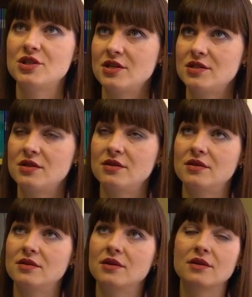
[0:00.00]
just
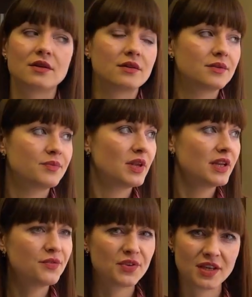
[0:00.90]

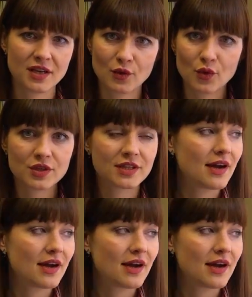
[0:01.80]
live here a long